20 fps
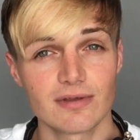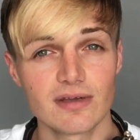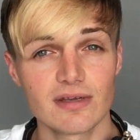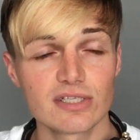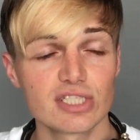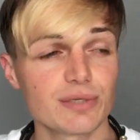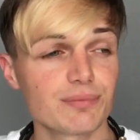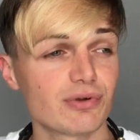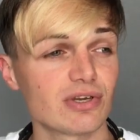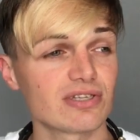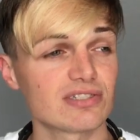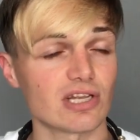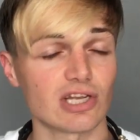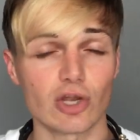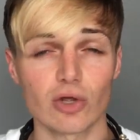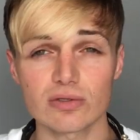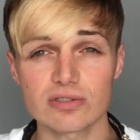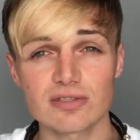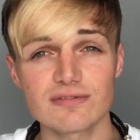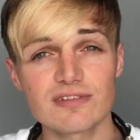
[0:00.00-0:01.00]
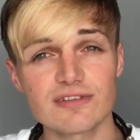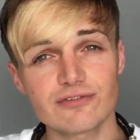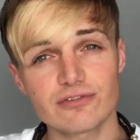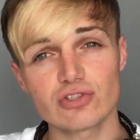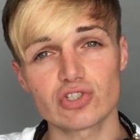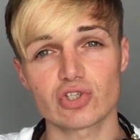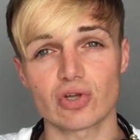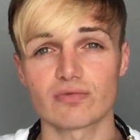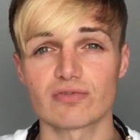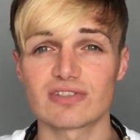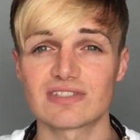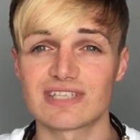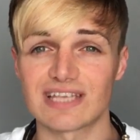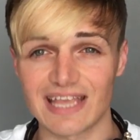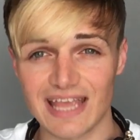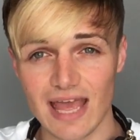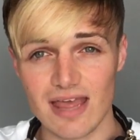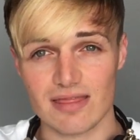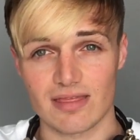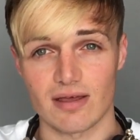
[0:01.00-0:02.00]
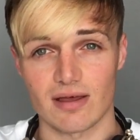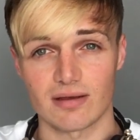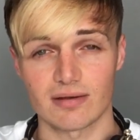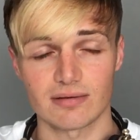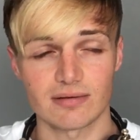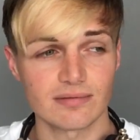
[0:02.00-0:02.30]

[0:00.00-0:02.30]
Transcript: She brings lots of different genres together.